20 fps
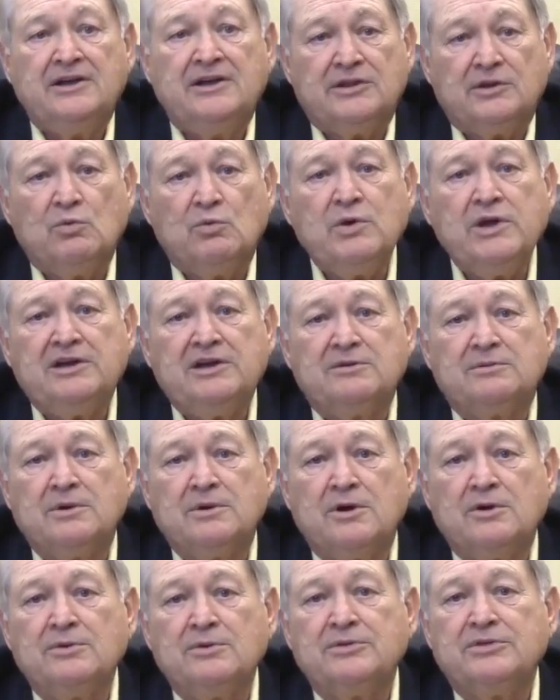The weak
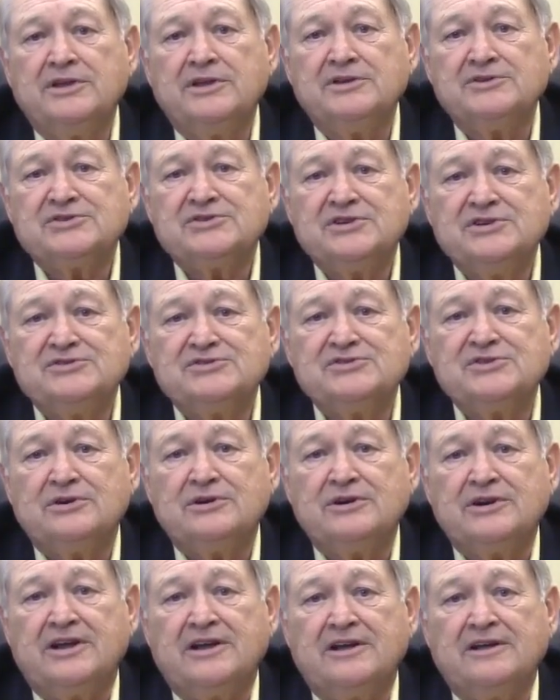growth is
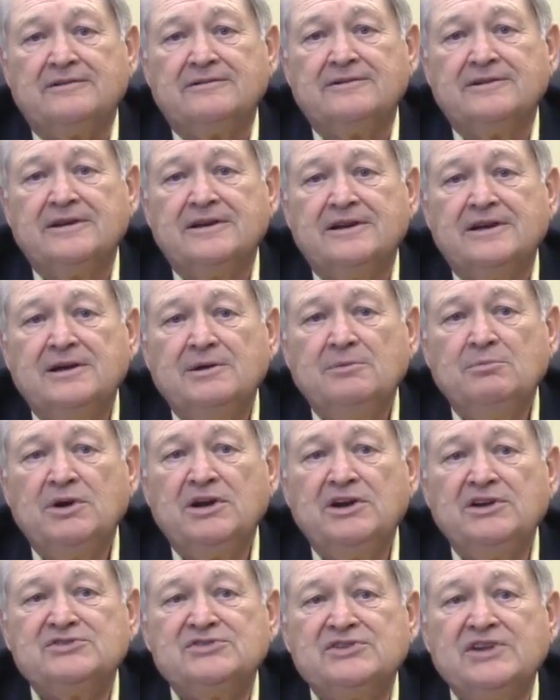concerning,
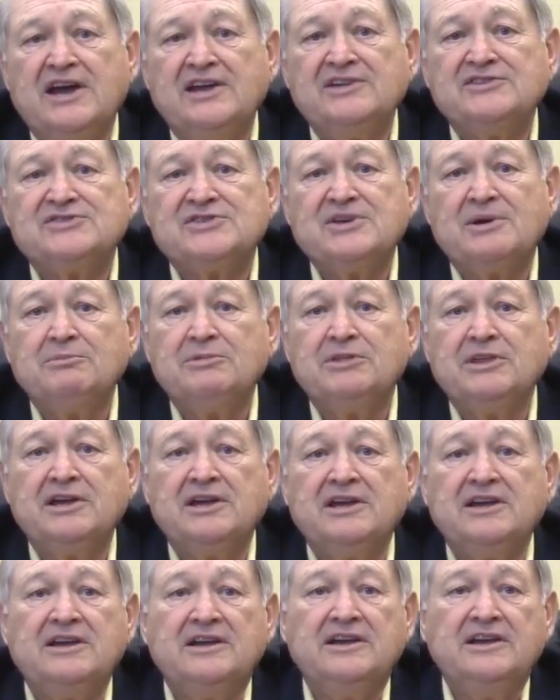but it's not
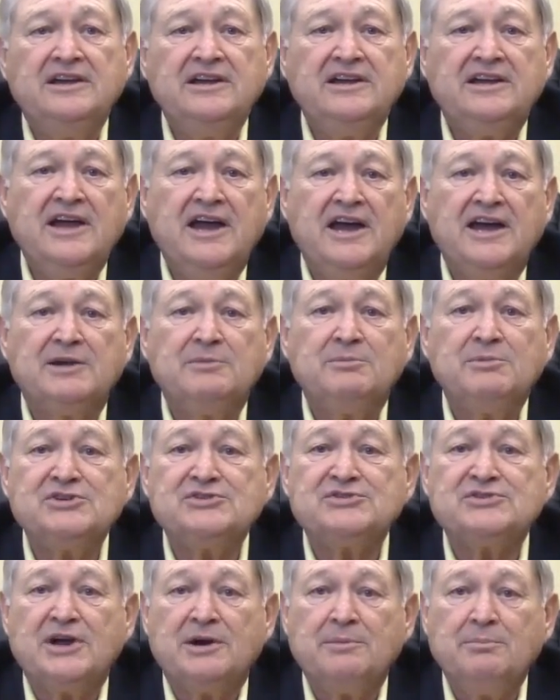something
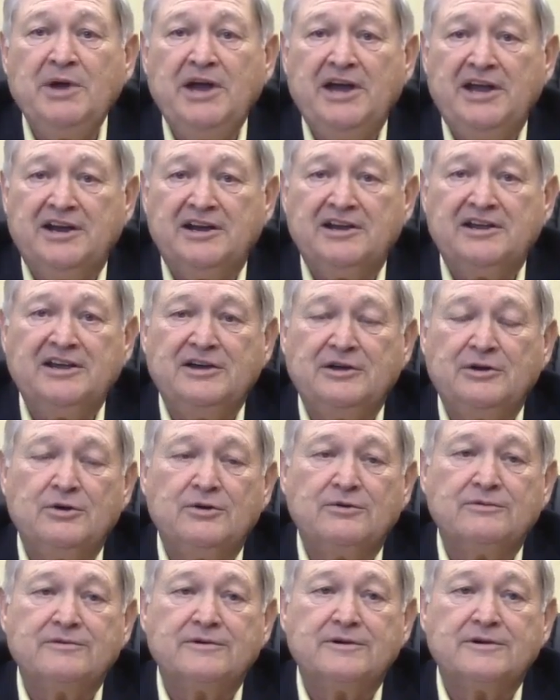economists are panicking
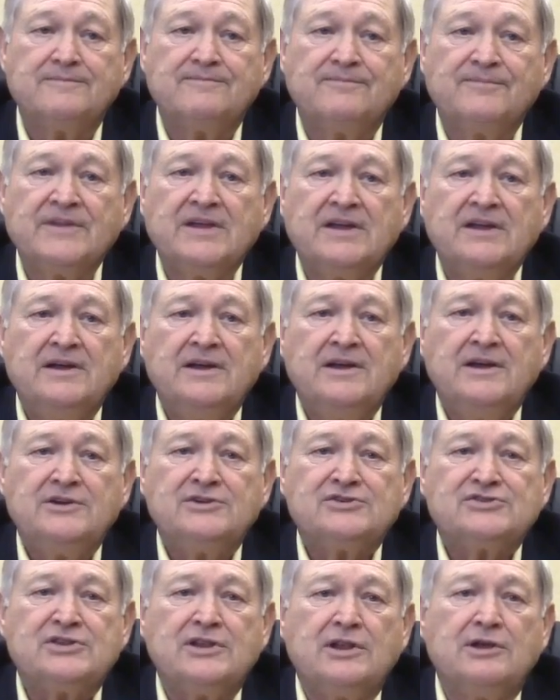over.
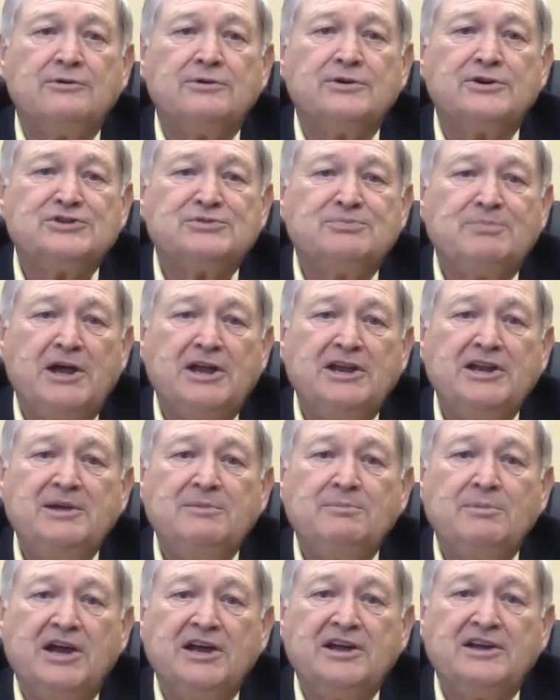Slower
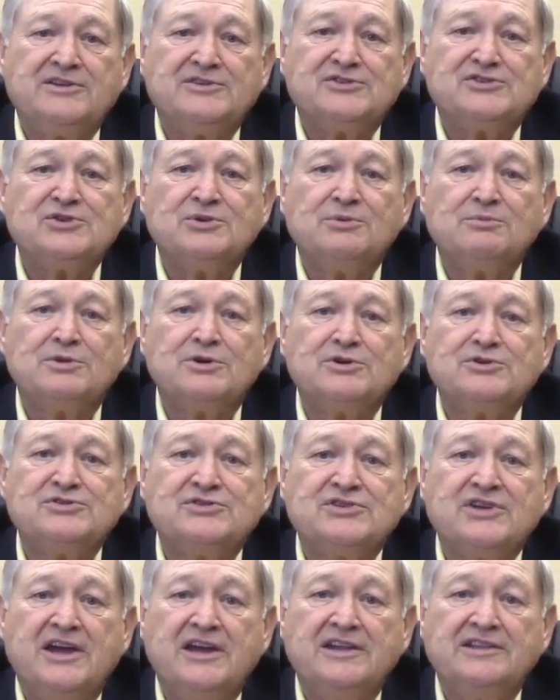spending by
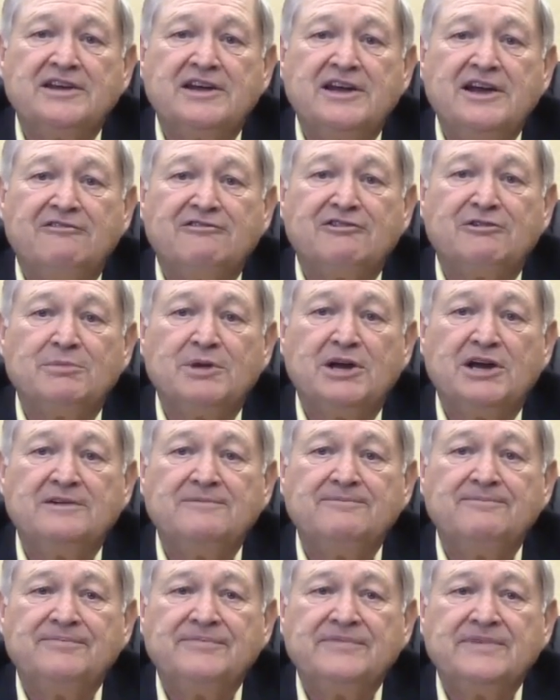consumers and the
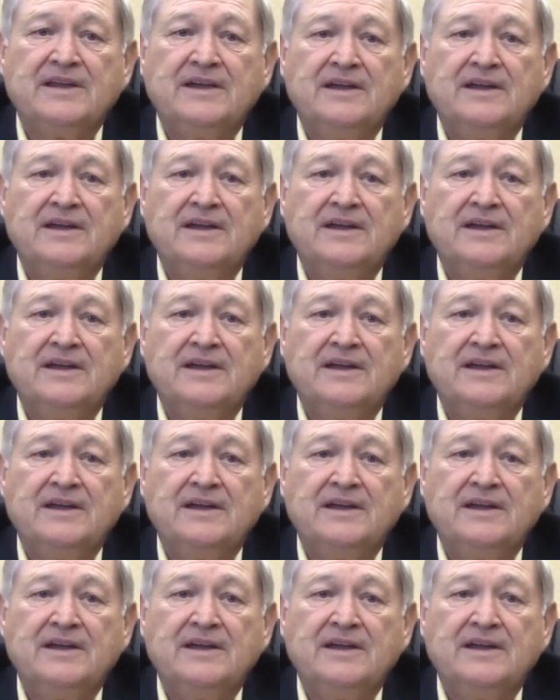government,